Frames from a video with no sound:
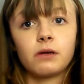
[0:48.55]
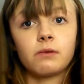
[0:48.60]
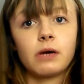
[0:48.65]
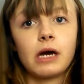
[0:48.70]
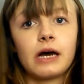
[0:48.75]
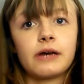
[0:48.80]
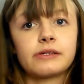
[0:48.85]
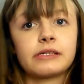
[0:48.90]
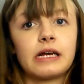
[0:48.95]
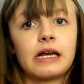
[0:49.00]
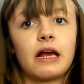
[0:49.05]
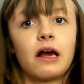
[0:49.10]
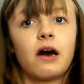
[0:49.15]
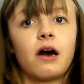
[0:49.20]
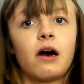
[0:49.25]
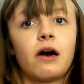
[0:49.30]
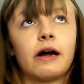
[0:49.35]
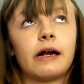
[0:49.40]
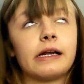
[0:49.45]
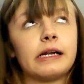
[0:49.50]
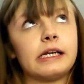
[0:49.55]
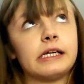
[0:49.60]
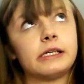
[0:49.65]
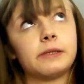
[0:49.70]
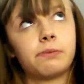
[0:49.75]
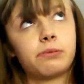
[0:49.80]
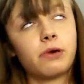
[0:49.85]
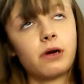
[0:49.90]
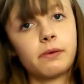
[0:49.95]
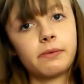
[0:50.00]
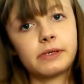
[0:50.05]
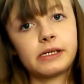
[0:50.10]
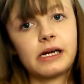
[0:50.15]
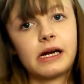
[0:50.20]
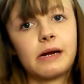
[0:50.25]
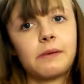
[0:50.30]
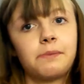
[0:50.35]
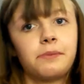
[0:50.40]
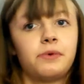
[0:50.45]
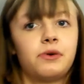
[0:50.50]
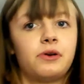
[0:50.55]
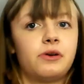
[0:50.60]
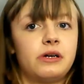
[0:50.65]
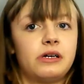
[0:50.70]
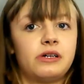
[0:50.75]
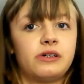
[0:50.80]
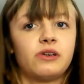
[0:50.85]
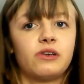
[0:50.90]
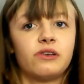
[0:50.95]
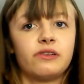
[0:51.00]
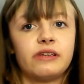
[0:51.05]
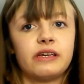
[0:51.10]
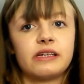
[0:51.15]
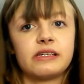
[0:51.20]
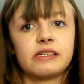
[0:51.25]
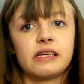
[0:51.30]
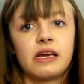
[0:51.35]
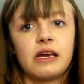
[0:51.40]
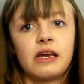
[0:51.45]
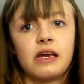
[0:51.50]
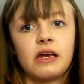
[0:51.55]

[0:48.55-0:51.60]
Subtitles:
but I was like, oh, I need a proper camera and all this.